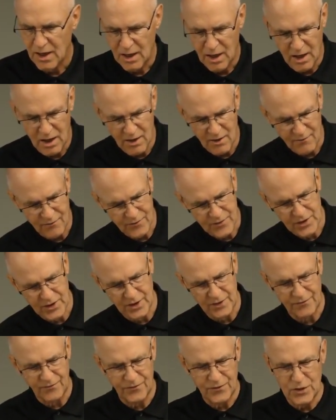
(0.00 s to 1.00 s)
of
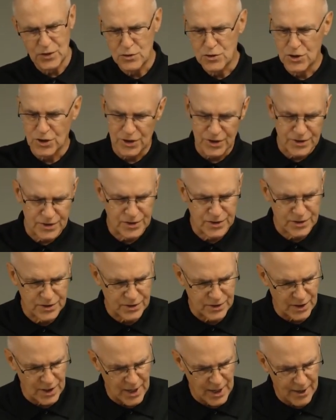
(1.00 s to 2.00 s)

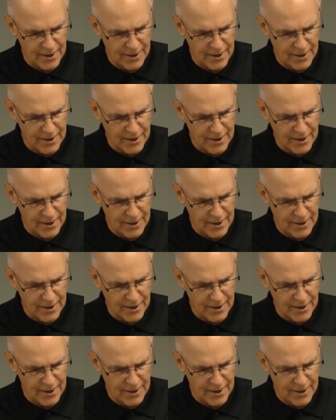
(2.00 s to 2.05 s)
Confucius.